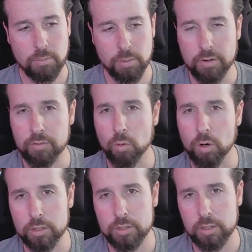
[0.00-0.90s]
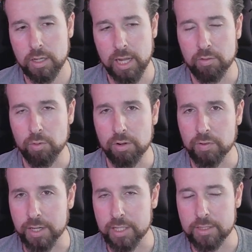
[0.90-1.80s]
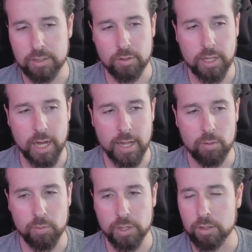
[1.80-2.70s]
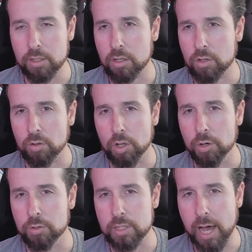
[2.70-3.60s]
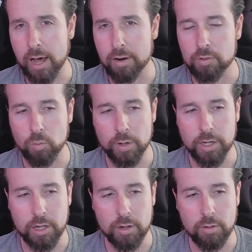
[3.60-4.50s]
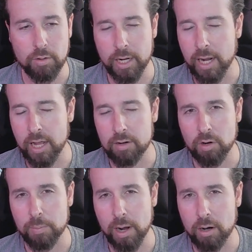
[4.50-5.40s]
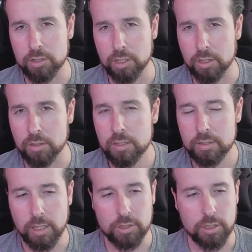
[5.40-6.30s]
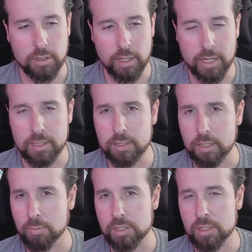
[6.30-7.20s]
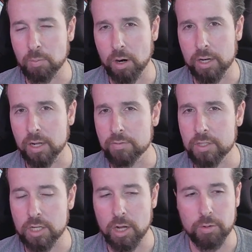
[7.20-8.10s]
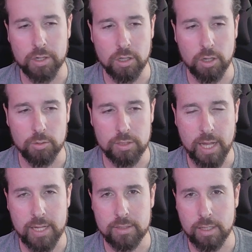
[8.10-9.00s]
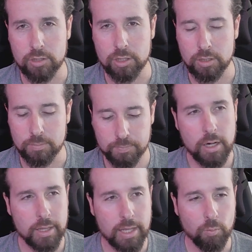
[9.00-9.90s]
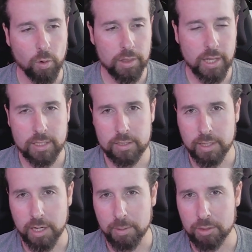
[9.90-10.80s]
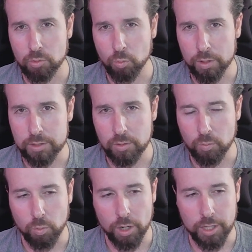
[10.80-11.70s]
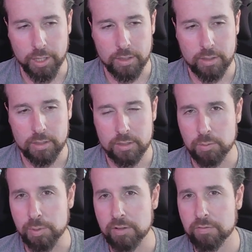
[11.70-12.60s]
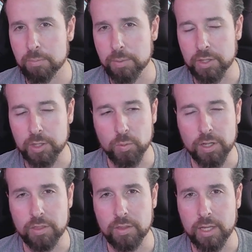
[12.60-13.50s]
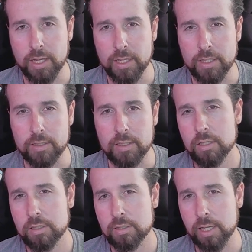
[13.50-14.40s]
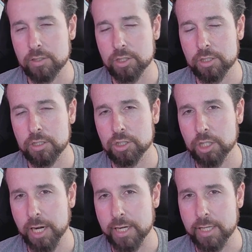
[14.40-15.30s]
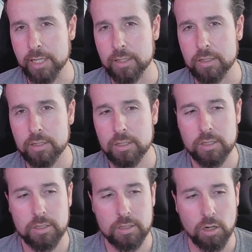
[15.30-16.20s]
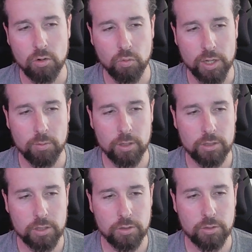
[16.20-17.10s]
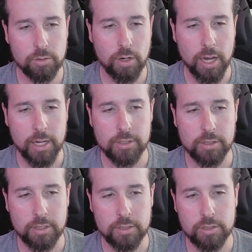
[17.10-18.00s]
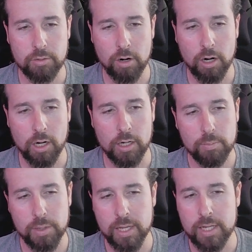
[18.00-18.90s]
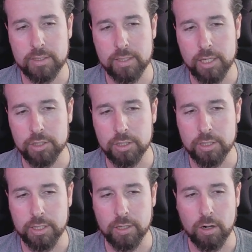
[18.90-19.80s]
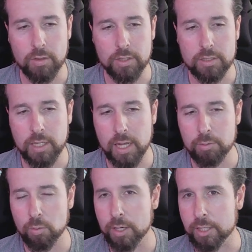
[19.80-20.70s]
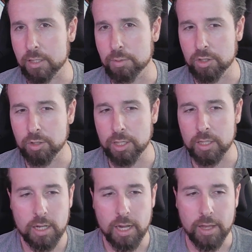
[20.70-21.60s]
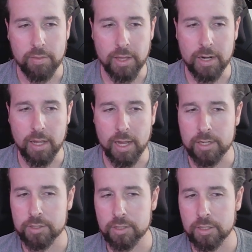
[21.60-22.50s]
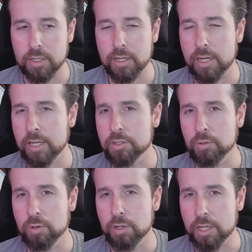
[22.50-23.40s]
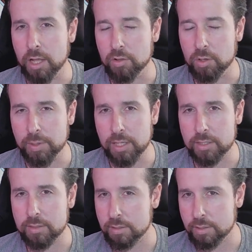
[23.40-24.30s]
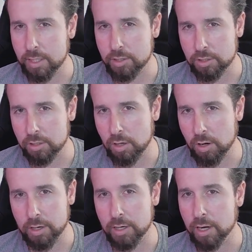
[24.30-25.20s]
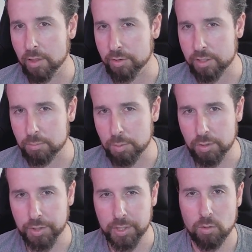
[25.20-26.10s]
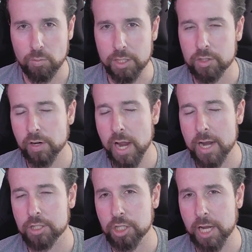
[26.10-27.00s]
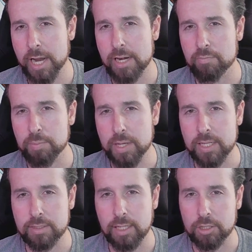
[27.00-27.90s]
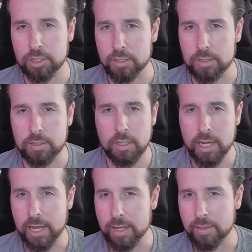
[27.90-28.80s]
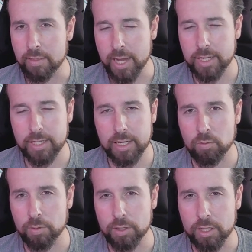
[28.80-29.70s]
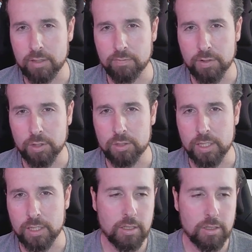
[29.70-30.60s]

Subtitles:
But of course, if we forget to do that and we close out of the window and out of our PowerShell session, then it's going to be smart enough to know to close that session. And then one last thing about the one-to-one to be familiar with is session chaining. So if we were to enter into our PS session here on this table 1 computer and then enter into another PS session on another computer, we'd create a chain of PS sessions, and that can get really confusing.